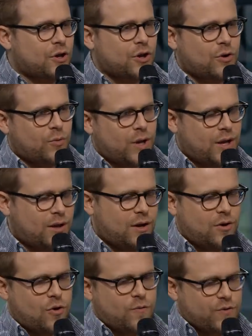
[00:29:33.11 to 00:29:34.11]
You know, we
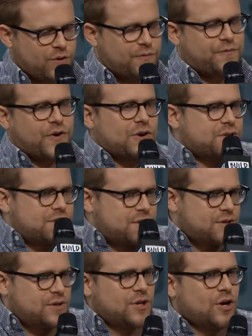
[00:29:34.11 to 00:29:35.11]
over the
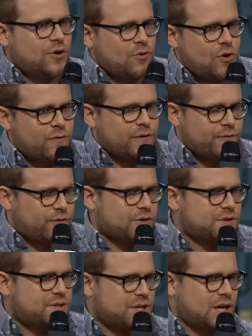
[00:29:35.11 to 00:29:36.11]
first, you know, over the
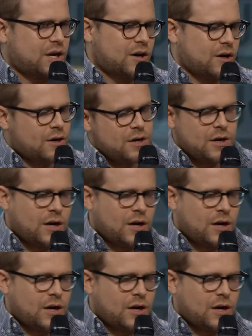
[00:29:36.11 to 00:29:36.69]
first year,